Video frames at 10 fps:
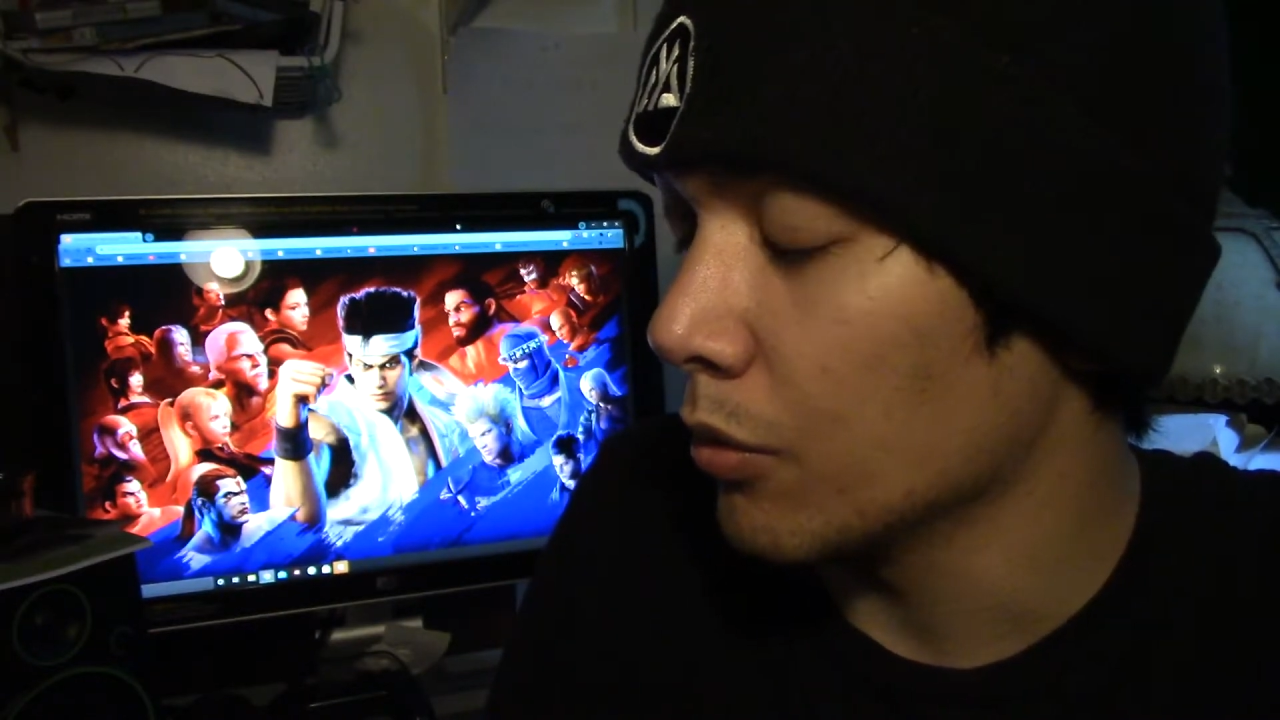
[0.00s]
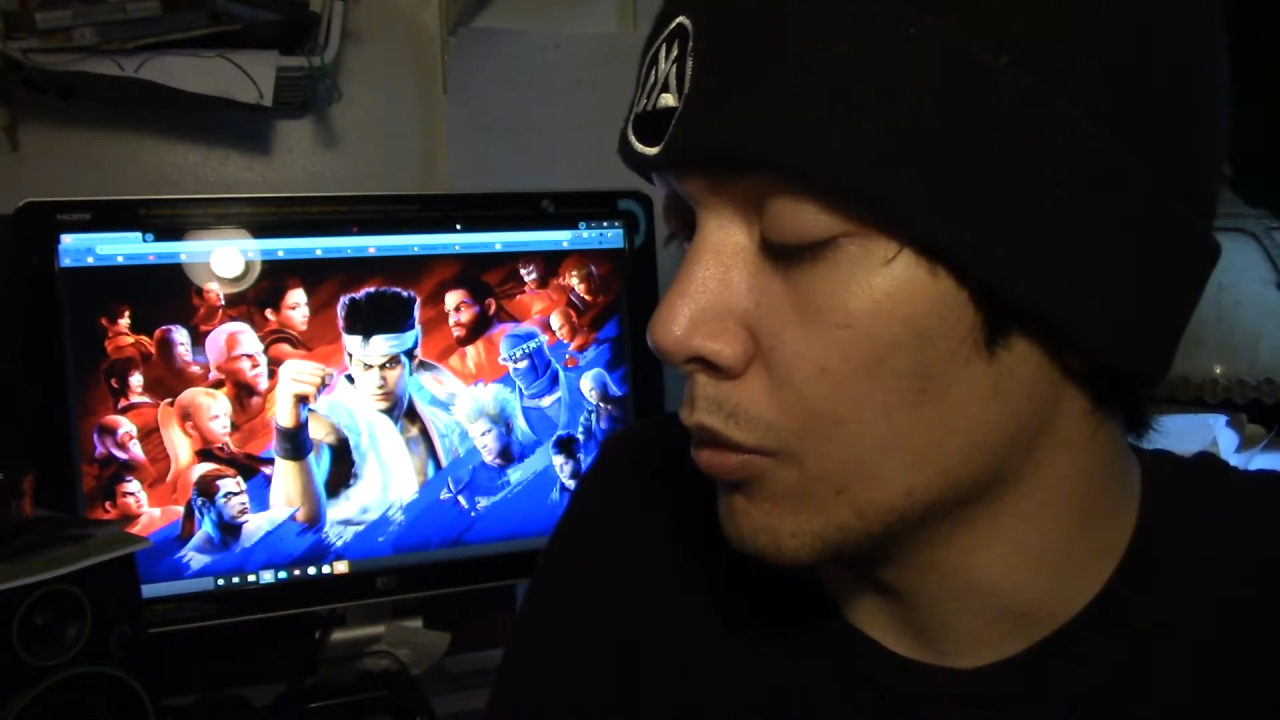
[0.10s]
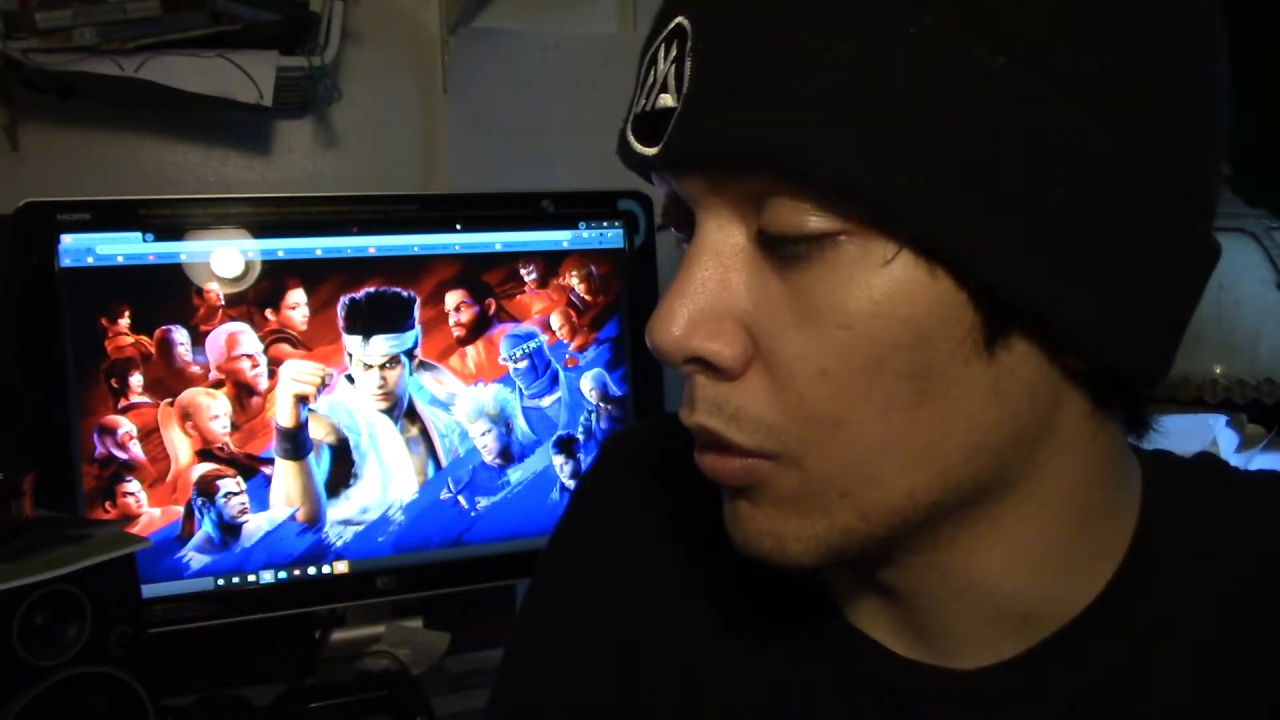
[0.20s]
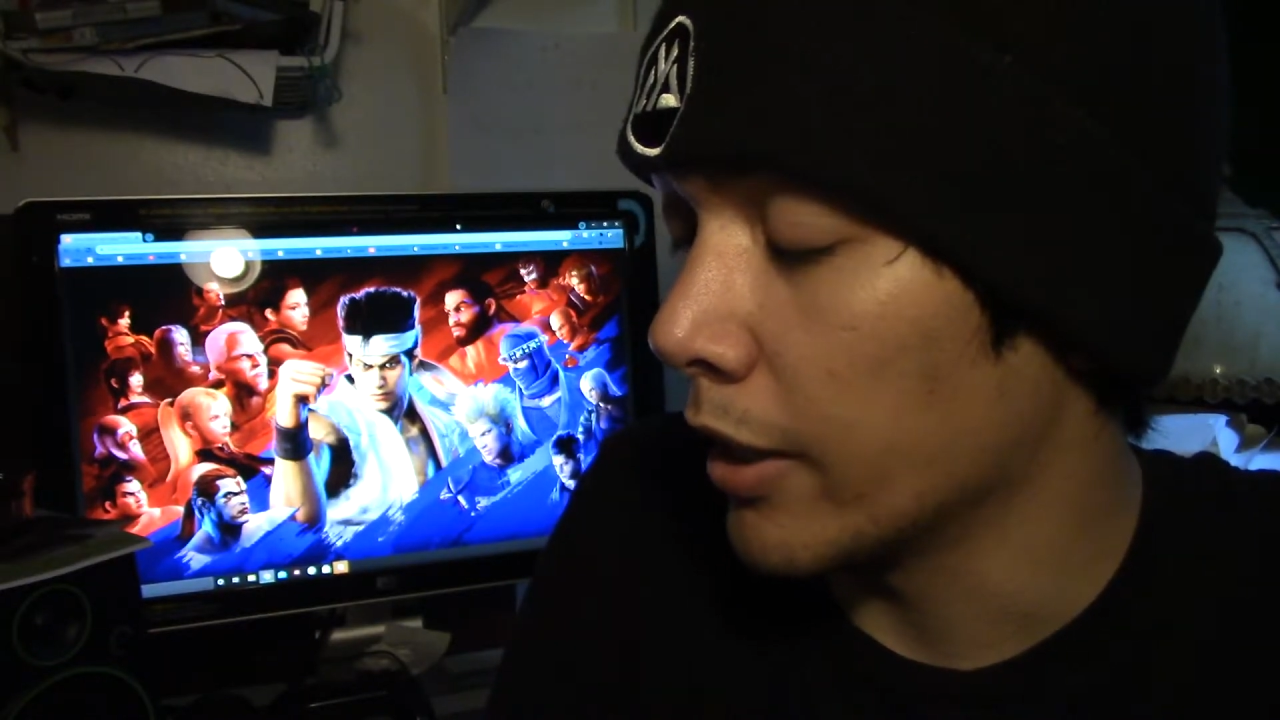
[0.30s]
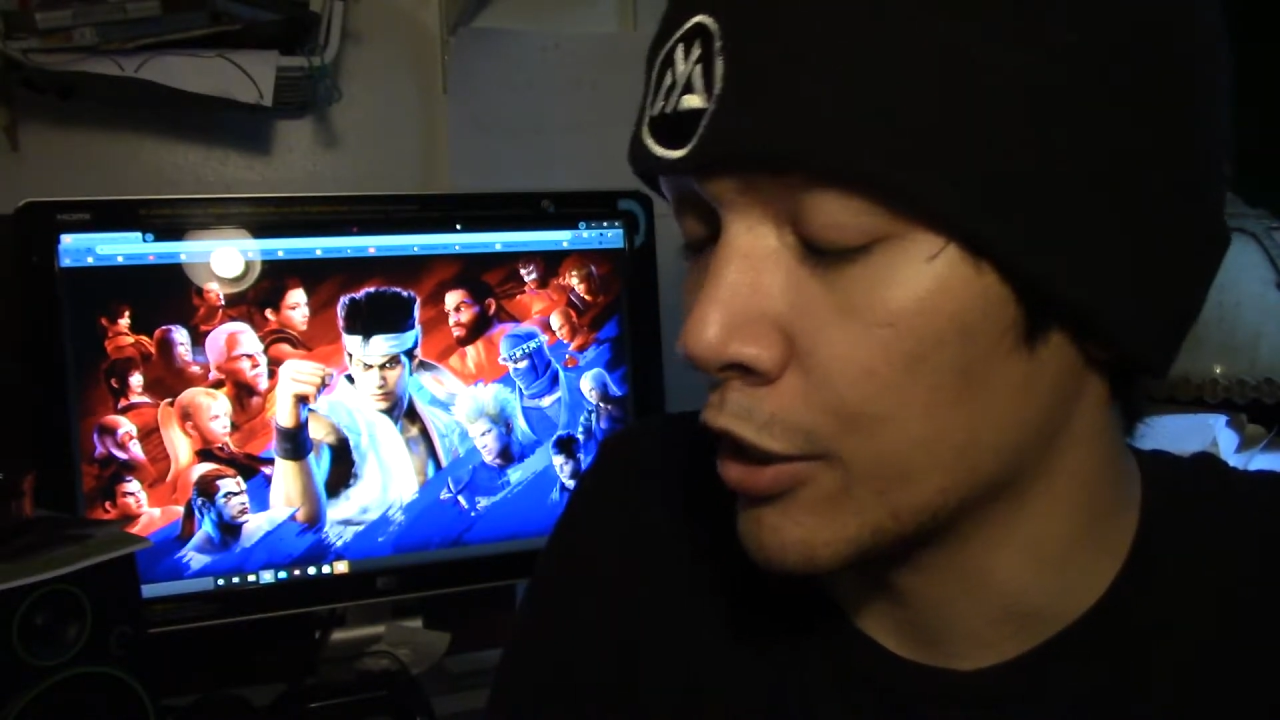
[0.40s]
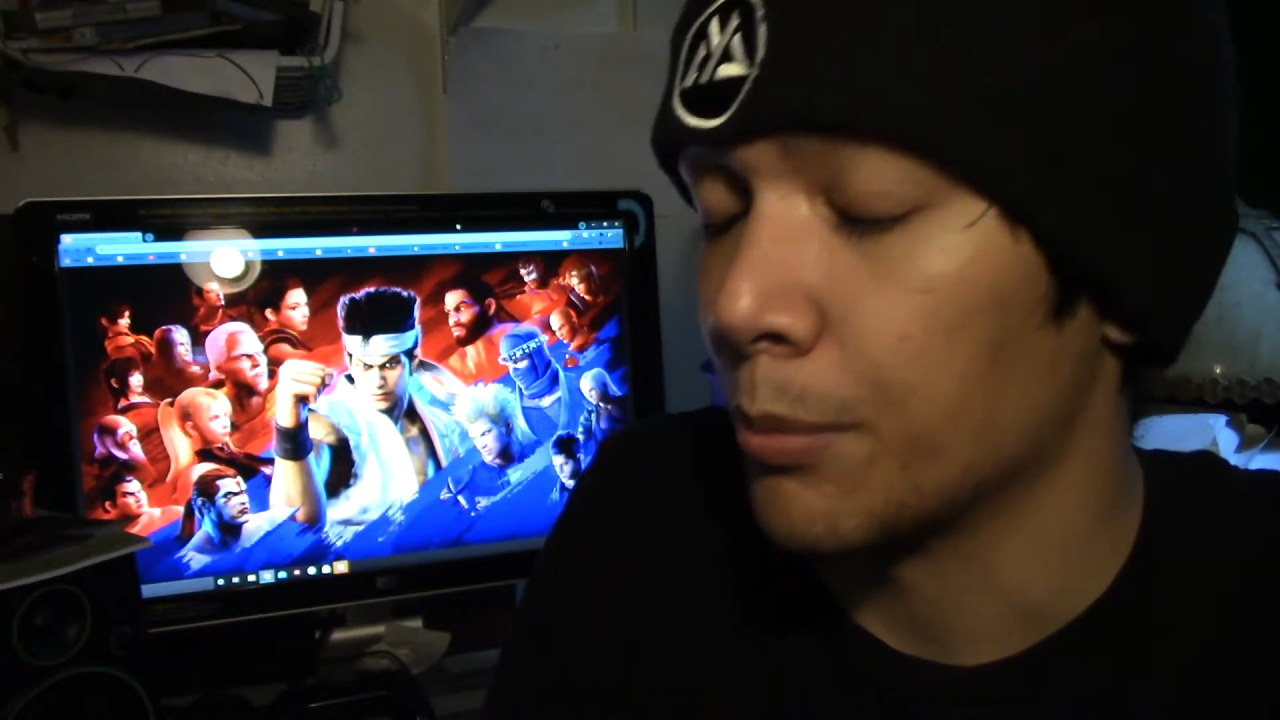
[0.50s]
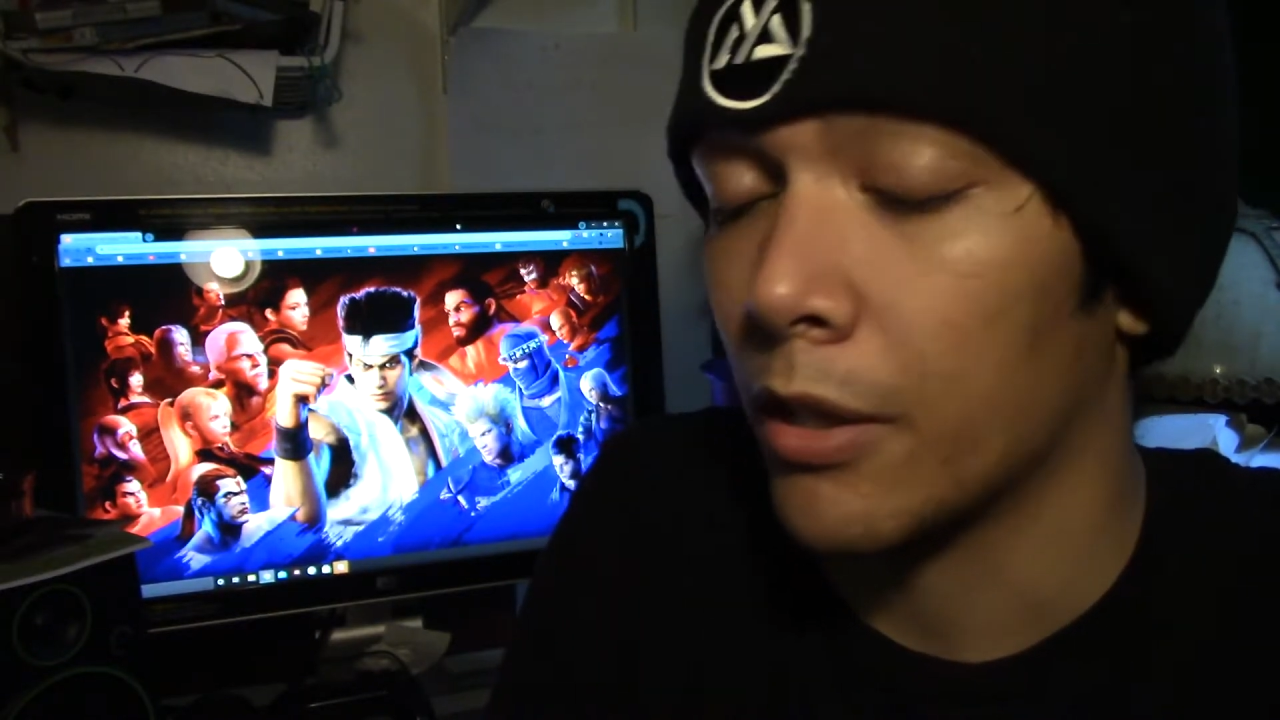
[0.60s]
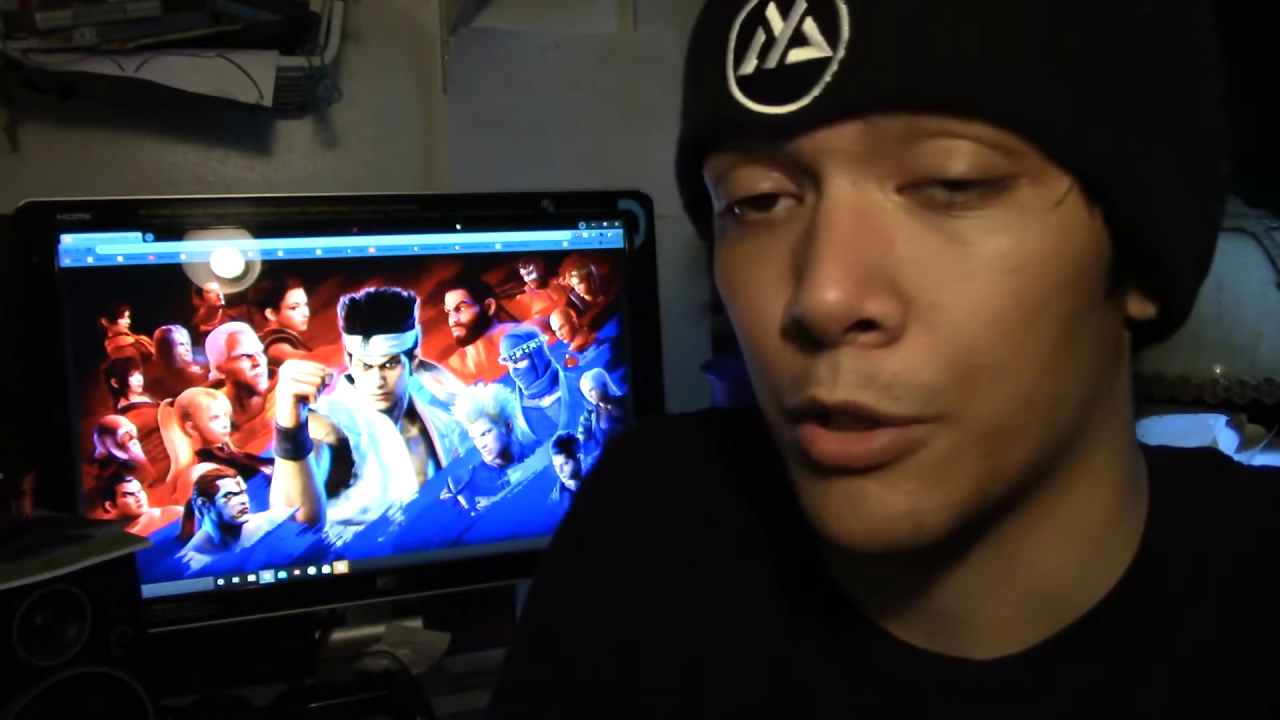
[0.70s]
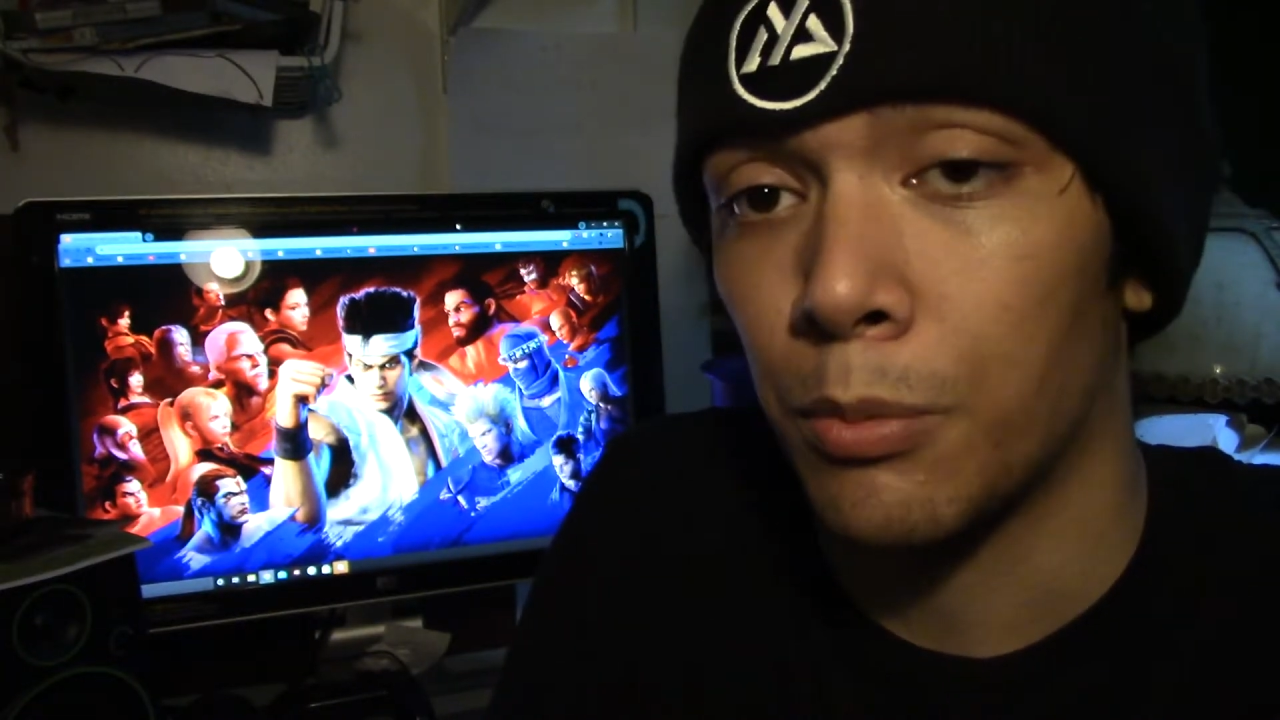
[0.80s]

or Xbox